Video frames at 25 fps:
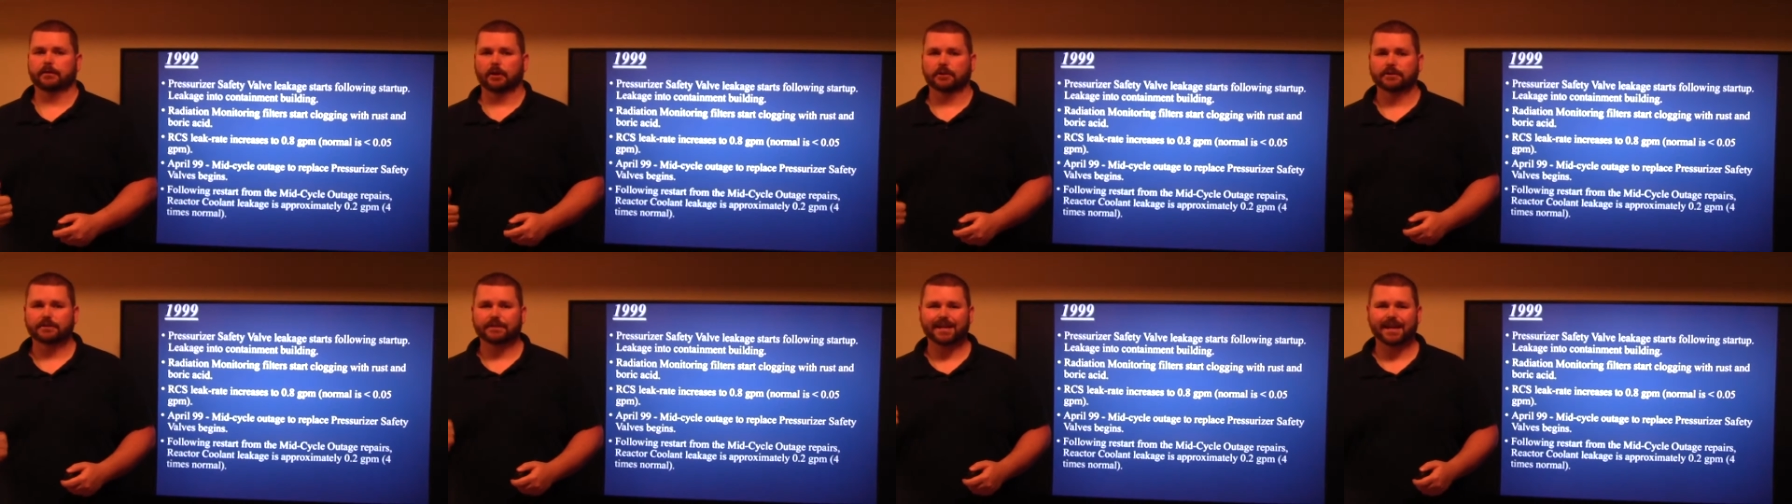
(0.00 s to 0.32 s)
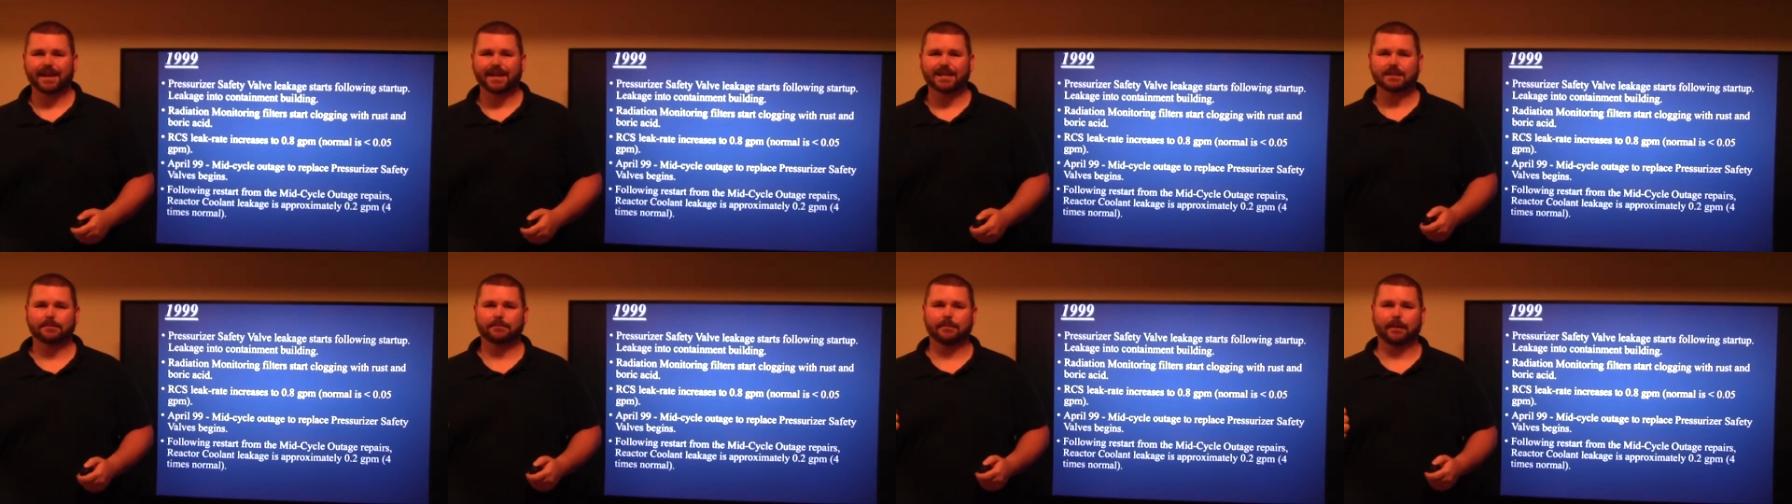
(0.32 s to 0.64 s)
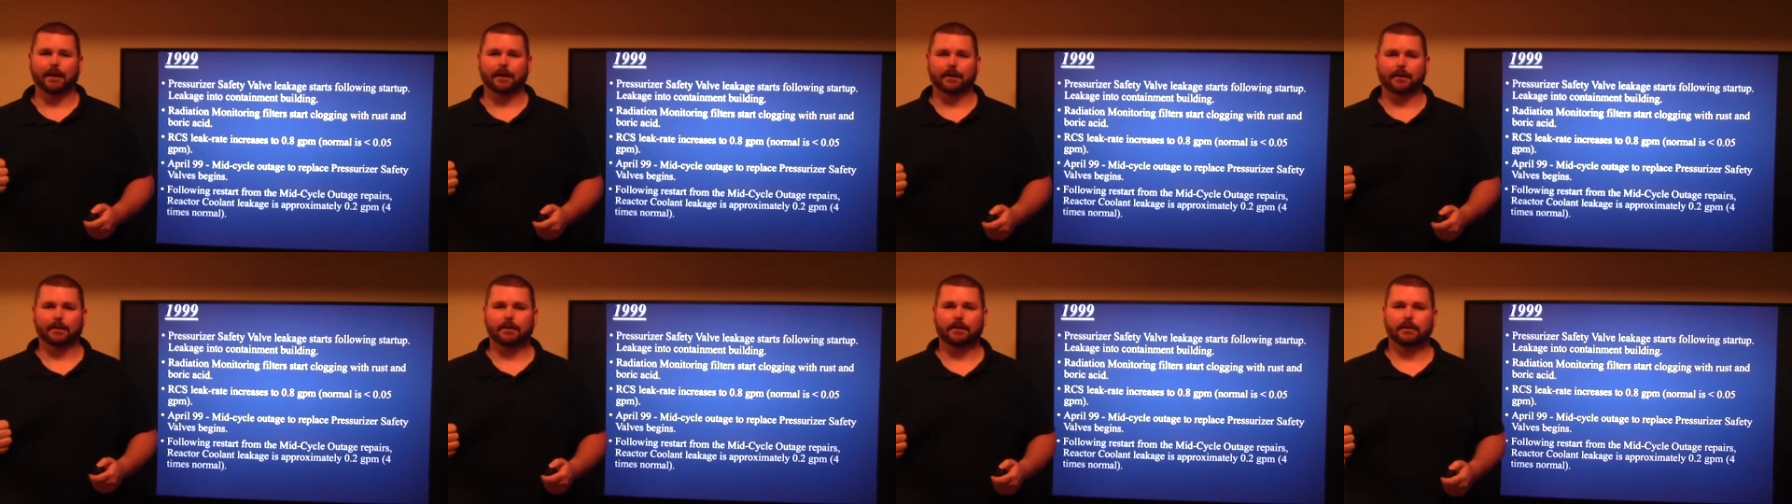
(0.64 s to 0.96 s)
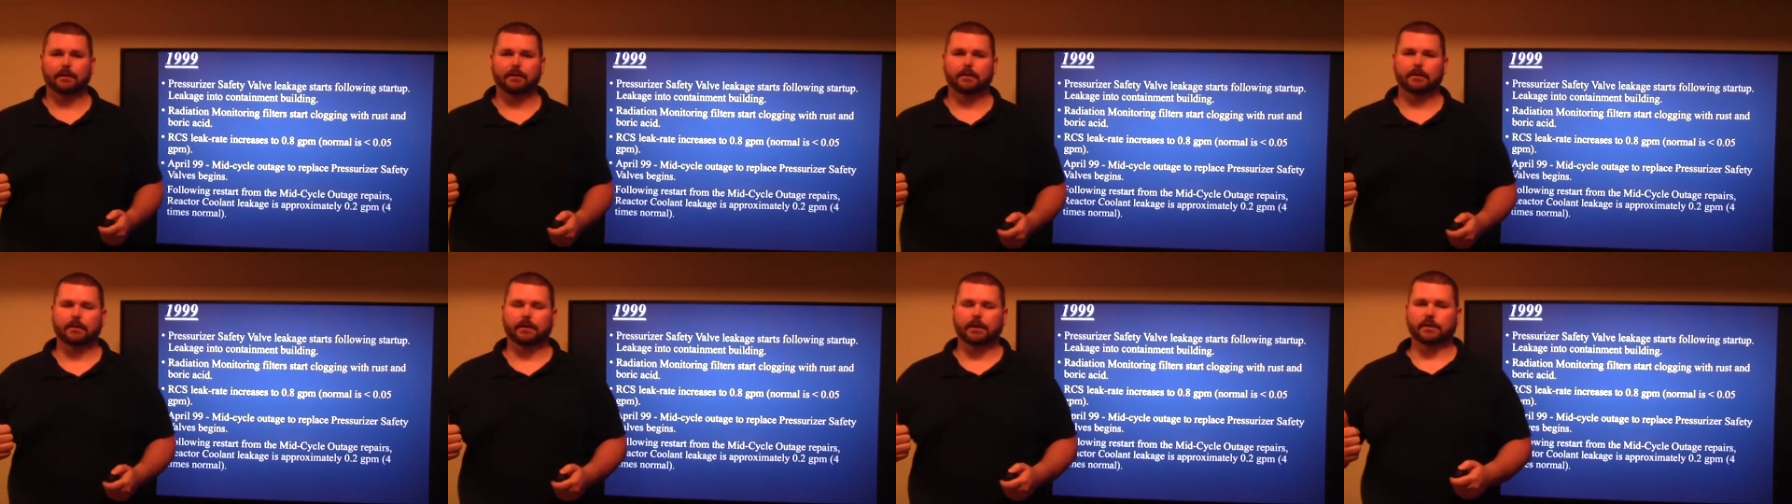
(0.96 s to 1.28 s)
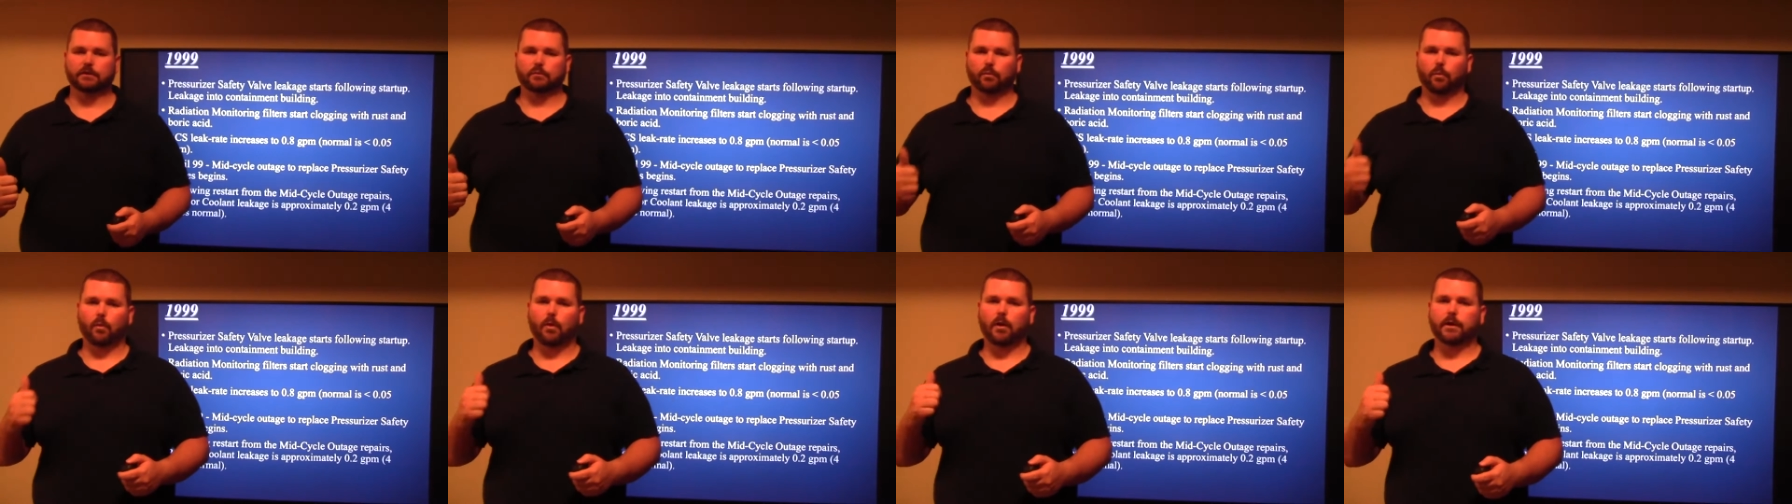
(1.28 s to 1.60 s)
Our tech spec
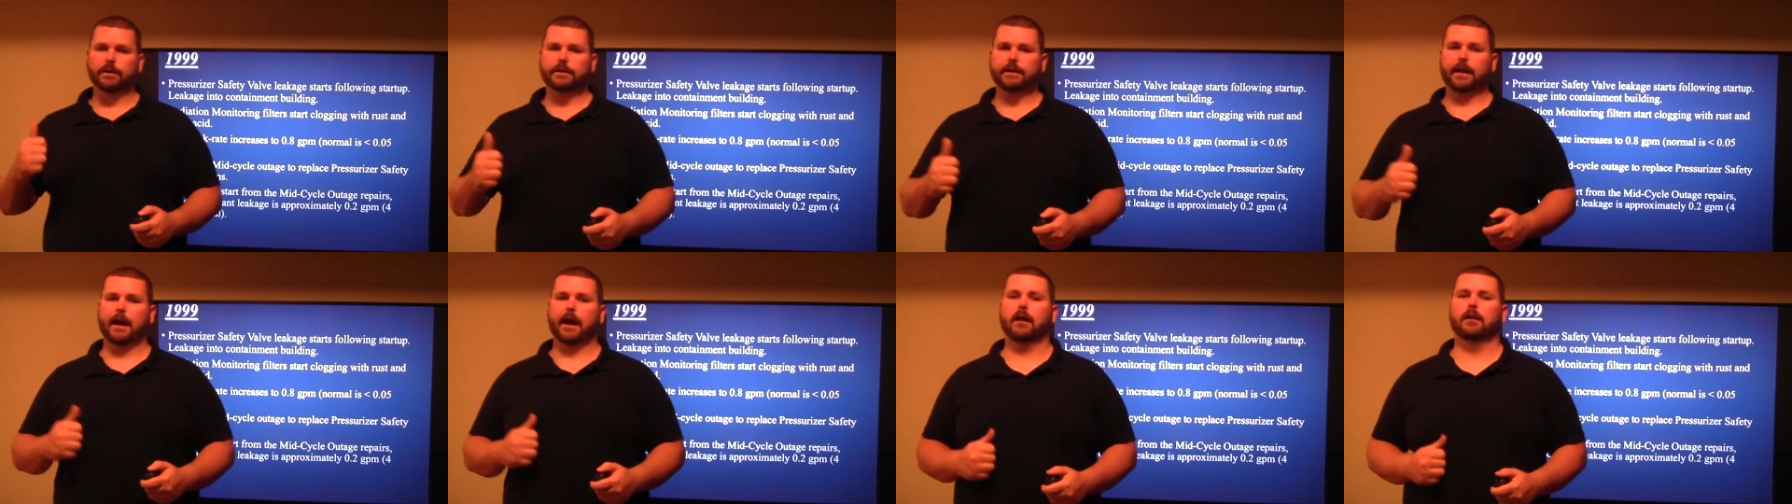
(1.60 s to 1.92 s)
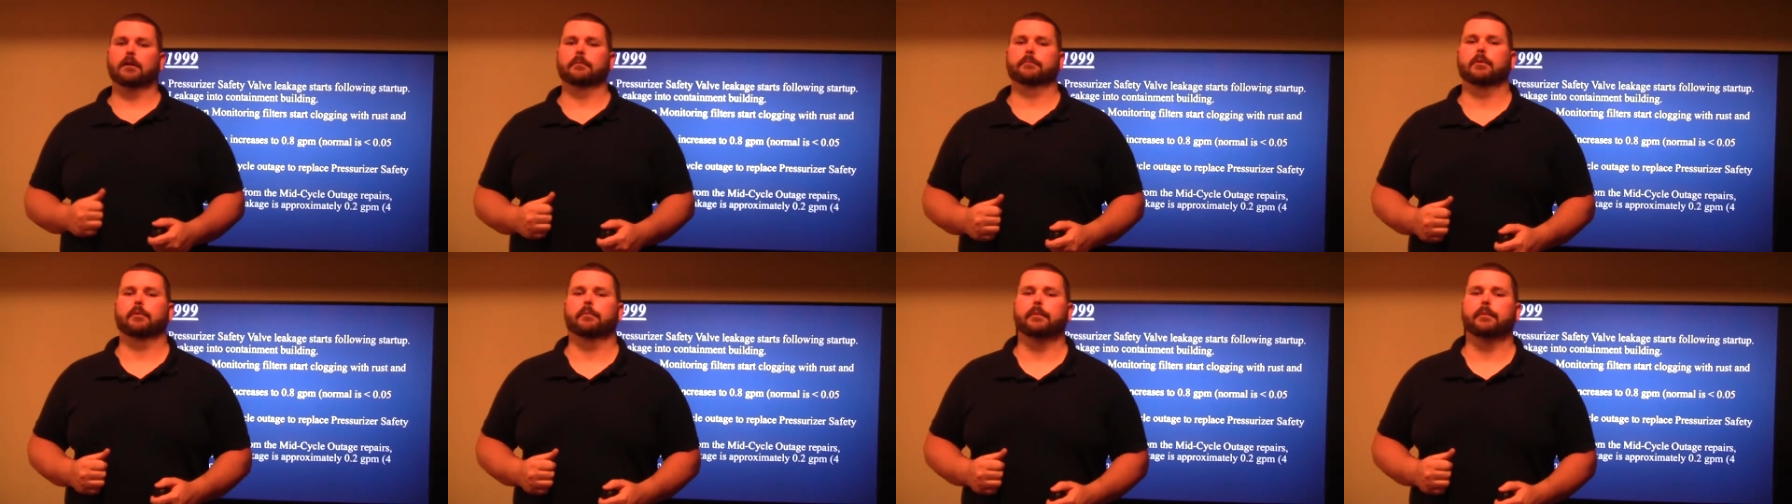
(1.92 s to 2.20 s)
is 1 gallon